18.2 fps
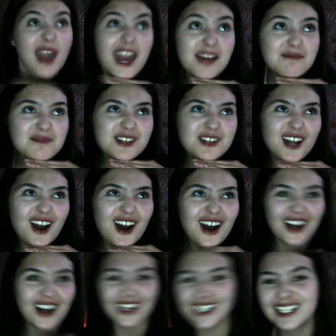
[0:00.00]

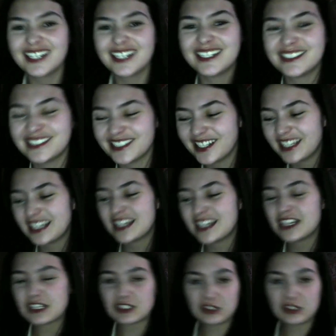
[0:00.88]
M-Dog.
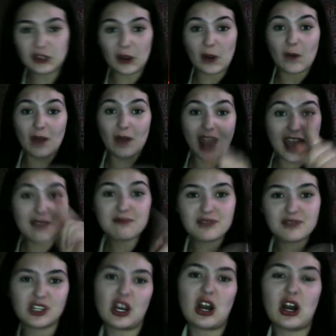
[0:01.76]
So
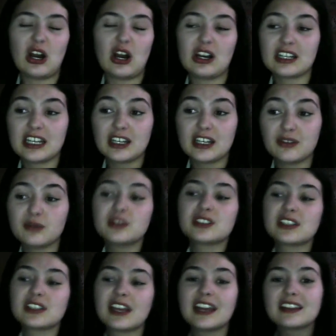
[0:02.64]
M-Dog, he
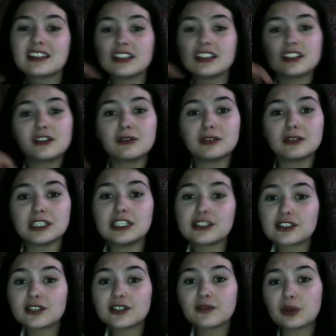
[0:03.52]
was like the little
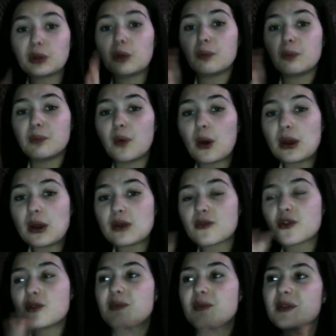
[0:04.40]
leader of the little boy
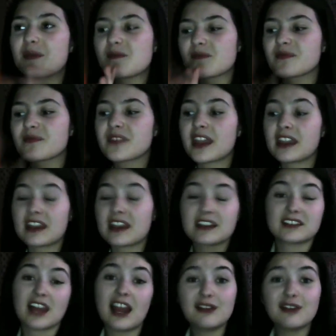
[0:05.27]
group, and I
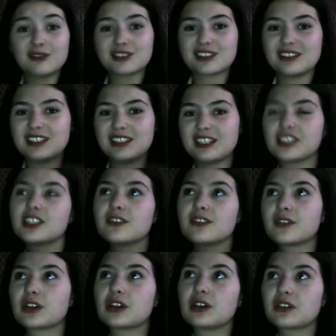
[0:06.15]
guess I was the leader of
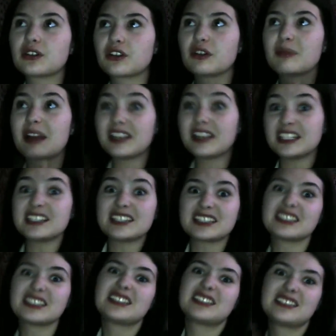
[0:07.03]
the girl group. At least
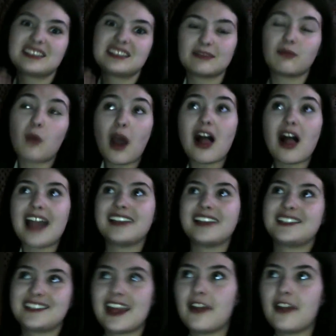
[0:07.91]
while
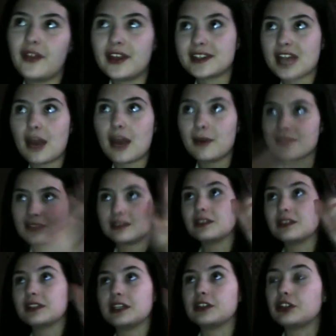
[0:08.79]
I said this, I wasn't
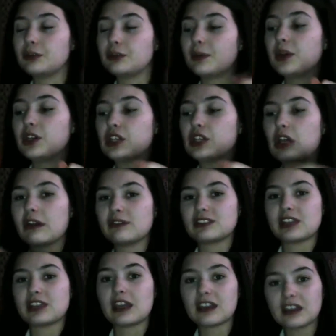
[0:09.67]
the leader, but, you know, I
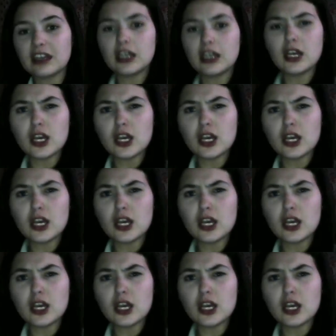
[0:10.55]
was like,